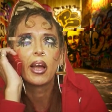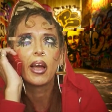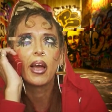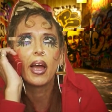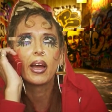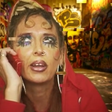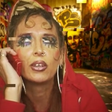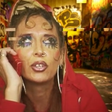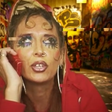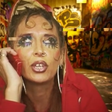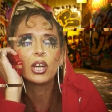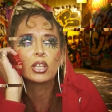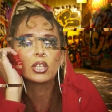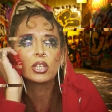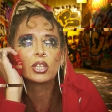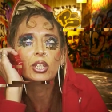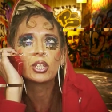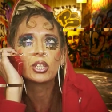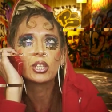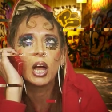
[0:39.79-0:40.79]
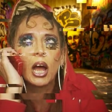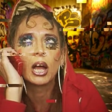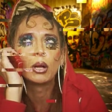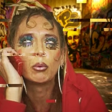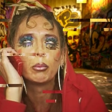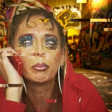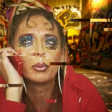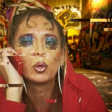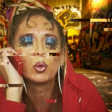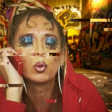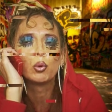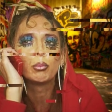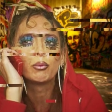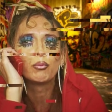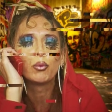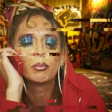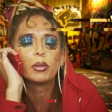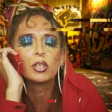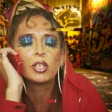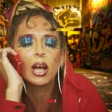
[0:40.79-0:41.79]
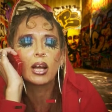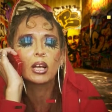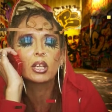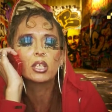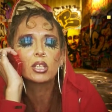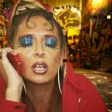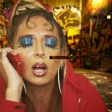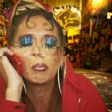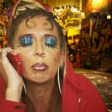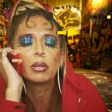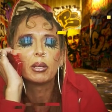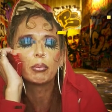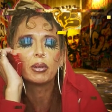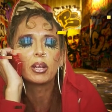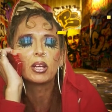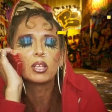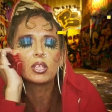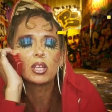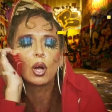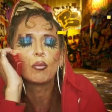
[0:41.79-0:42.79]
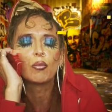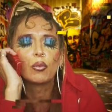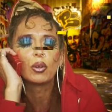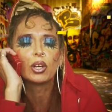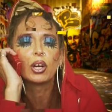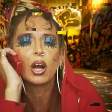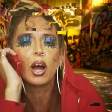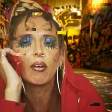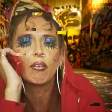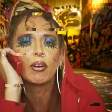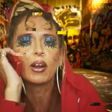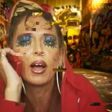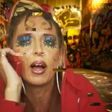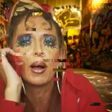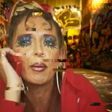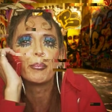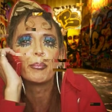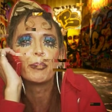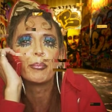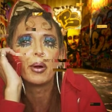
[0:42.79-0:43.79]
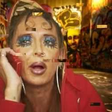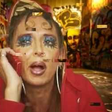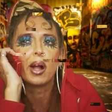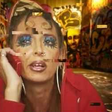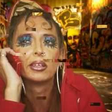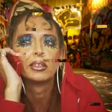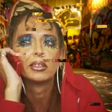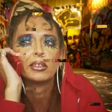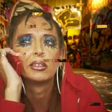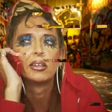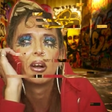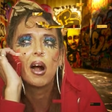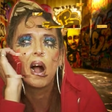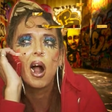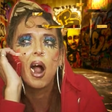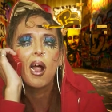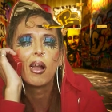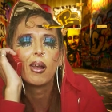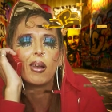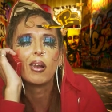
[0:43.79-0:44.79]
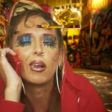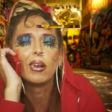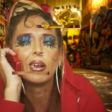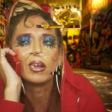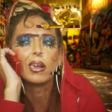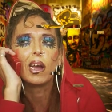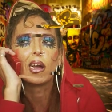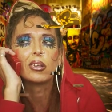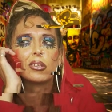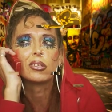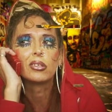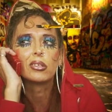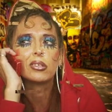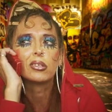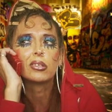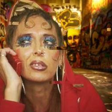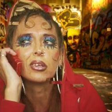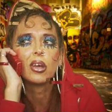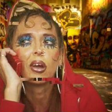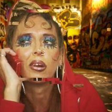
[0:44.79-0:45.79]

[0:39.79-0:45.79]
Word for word: And yes, I will be home before my tags start bleeping and set off all the car alarm. Laters.